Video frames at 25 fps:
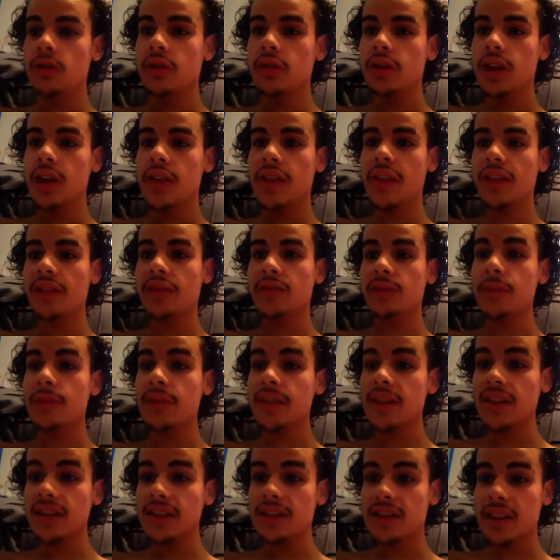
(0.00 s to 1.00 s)
And that's from
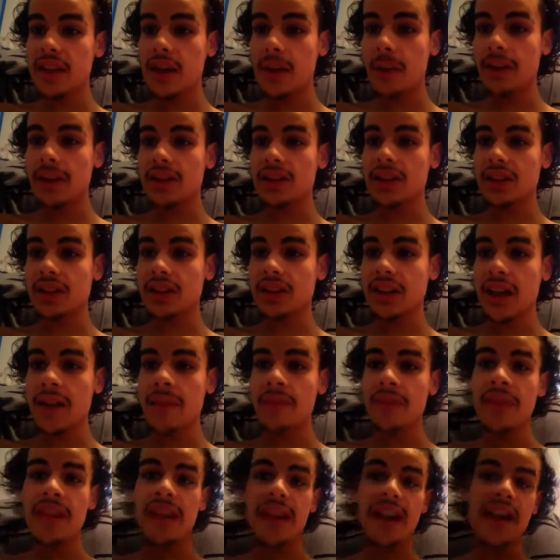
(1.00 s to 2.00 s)
the Islam. I took
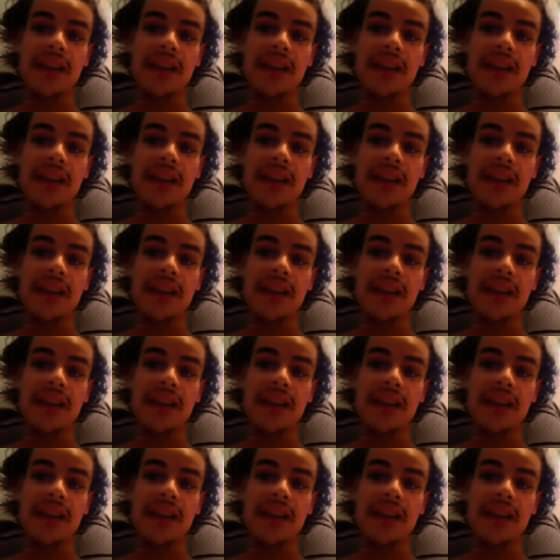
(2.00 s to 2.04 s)
that,